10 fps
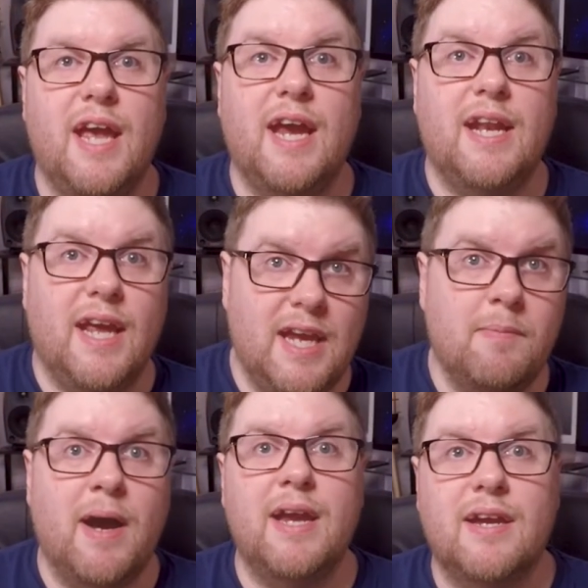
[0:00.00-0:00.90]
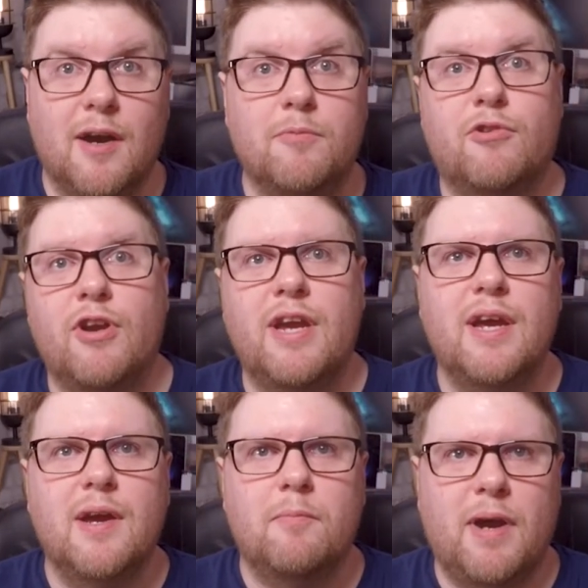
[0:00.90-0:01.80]
in eBay,
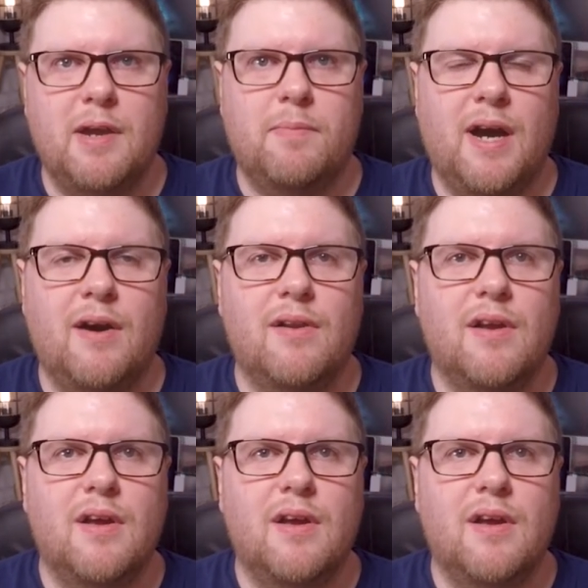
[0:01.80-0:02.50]
Gumtree, PayPal.